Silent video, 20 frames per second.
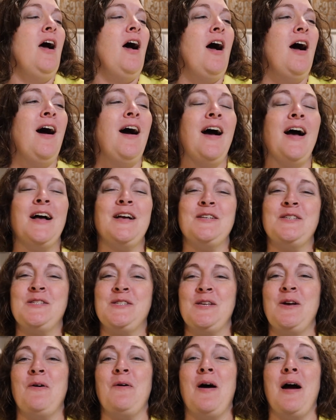
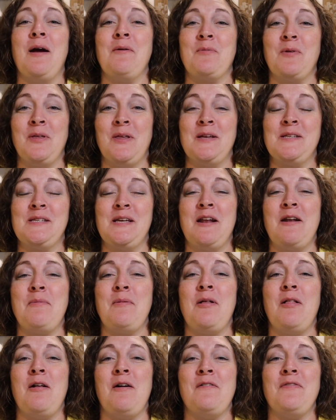So I'm really excited
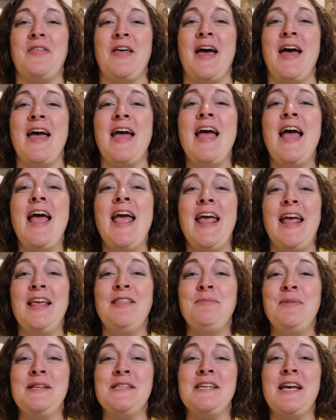about all of that. In
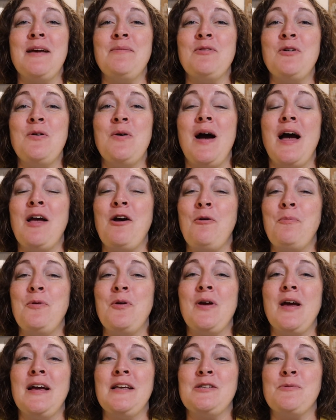the meantime, though, I hope
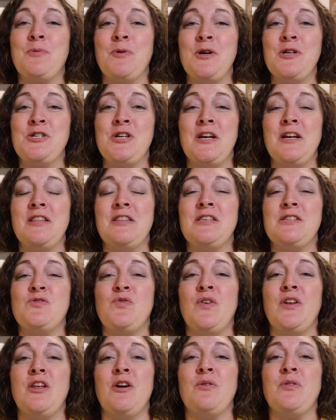you guys appreciated this
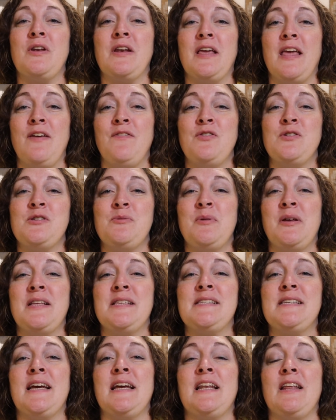video, that it gave you some
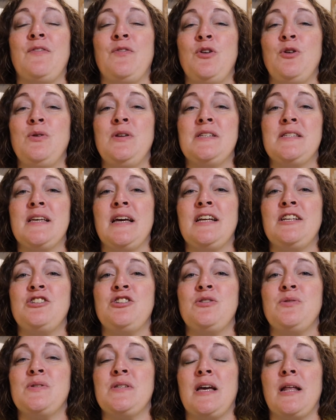insight. If you decide
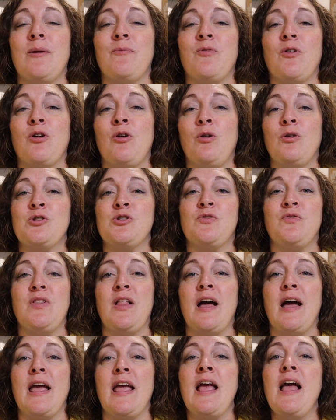to sign up for
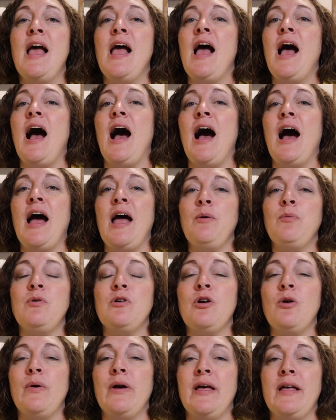CultureFly, I
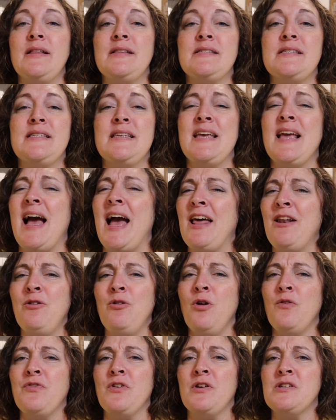will go ahead and see. I don't
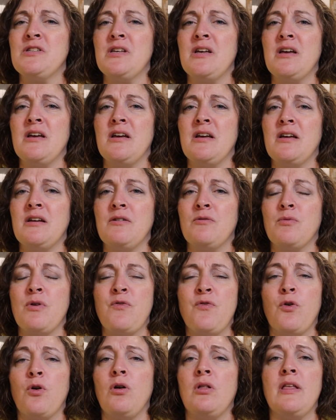know if there's a
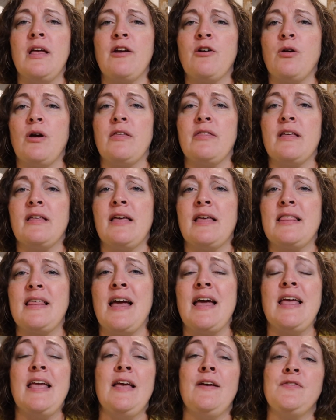referral link or anything like
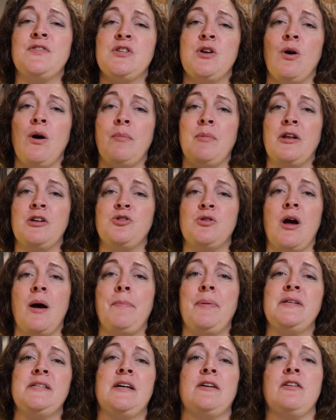that. If so, I'm going to
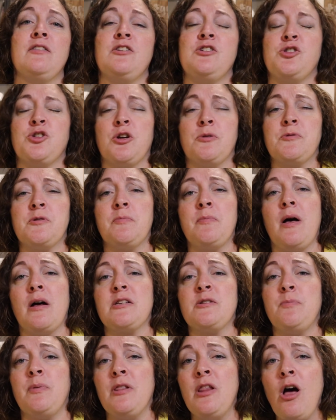drop it down in the description
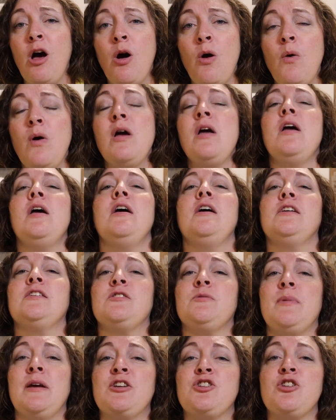box below.
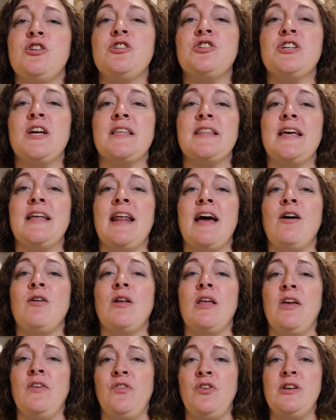So make sure you check that
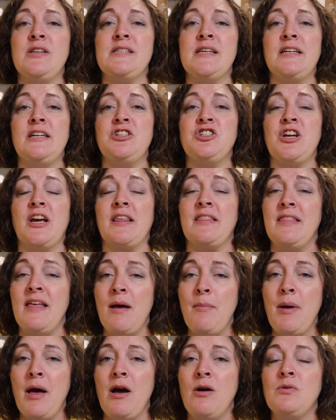out if you decide to check
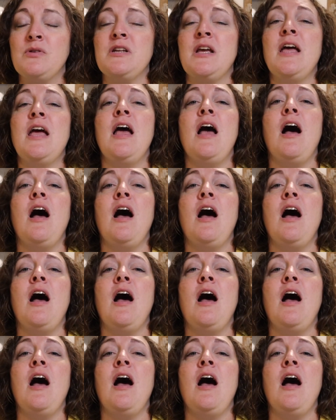them out.